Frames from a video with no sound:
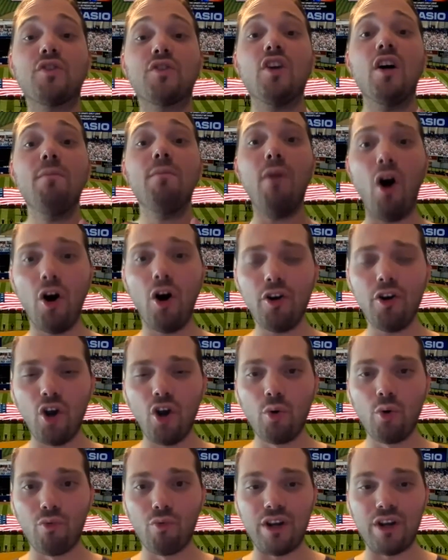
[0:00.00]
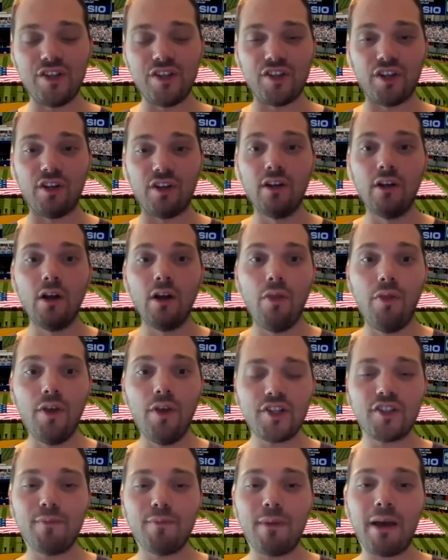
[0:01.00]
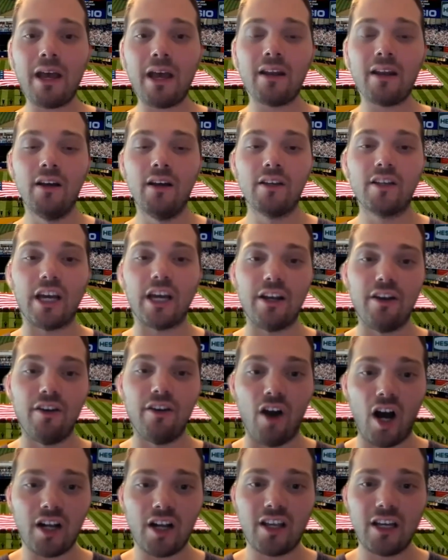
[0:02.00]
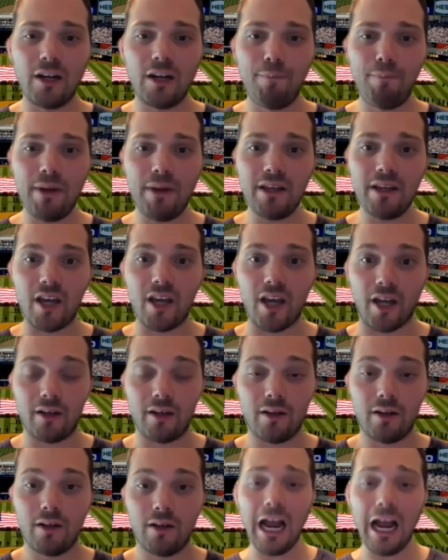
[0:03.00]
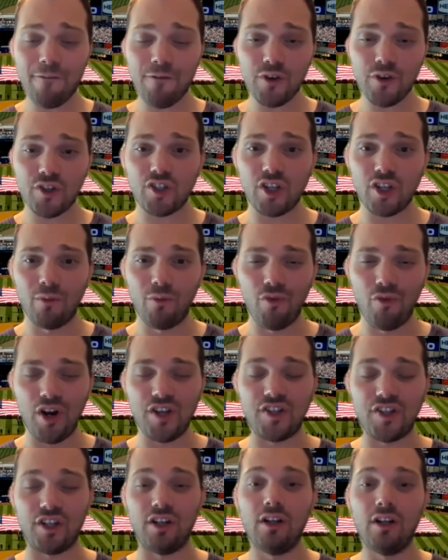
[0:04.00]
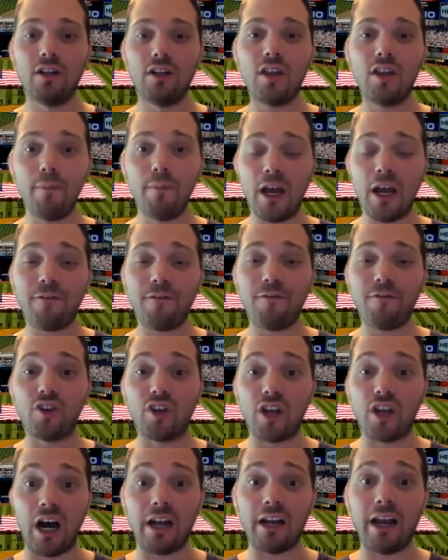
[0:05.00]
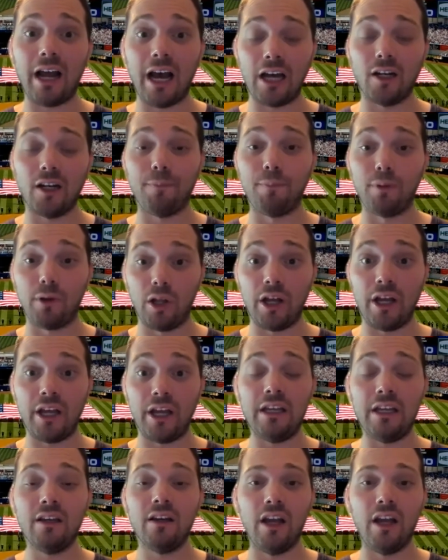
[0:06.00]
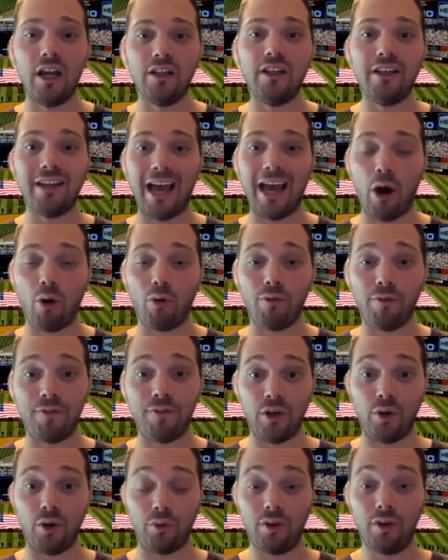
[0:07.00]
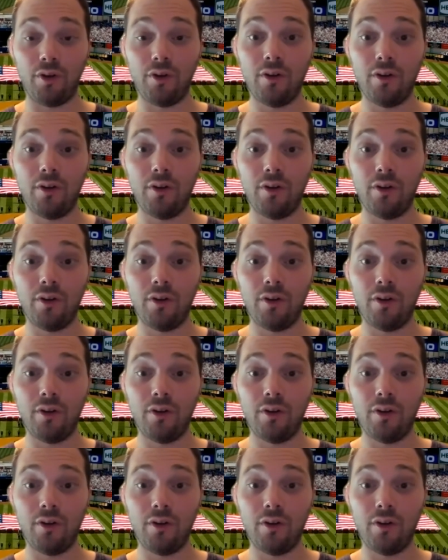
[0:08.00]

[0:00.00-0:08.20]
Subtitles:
some unknown reason, this man cannot get a big hit, and for some reason, the man forgot how to play in the outfield.